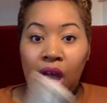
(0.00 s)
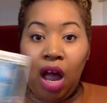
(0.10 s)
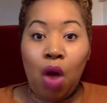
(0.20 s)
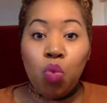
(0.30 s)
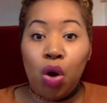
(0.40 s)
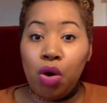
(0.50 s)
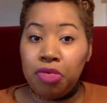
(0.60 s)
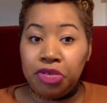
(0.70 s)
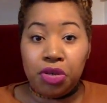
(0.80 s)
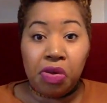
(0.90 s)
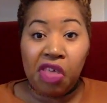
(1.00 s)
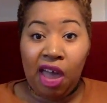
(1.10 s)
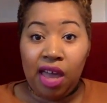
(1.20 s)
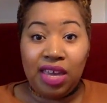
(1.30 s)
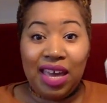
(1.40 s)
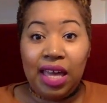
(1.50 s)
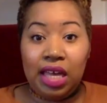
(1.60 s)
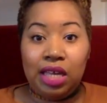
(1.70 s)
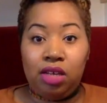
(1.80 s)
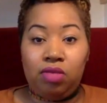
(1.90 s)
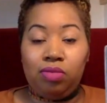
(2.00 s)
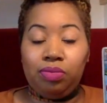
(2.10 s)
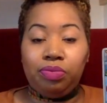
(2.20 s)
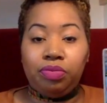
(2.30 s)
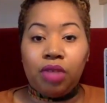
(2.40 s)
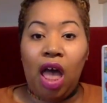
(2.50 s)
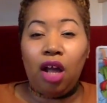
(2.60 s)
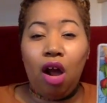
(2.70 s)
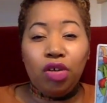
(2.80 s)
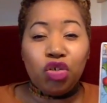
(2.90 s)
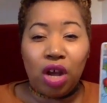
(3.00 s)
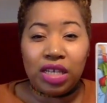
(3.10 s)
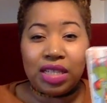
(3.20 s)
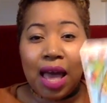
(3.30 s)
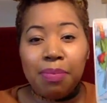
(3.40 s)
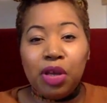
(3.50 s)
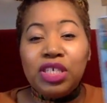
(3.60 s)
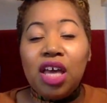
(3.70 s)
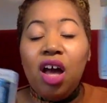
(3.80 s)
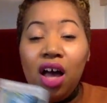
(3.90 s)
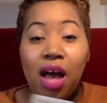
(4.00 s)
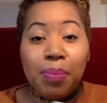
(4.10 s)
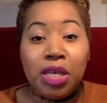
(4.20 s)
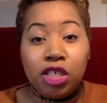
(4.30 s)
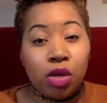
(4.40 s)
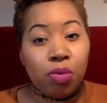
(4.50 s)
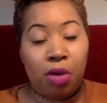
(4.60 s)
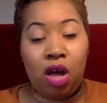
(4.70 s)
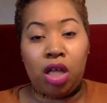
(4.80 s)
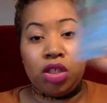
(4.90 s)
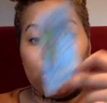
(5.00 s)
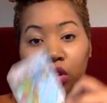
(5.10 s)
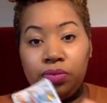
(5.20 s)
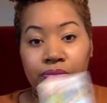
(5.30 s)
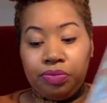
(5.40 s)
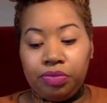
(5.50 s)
I won't do that again. I can't trust that because it hurt me so much.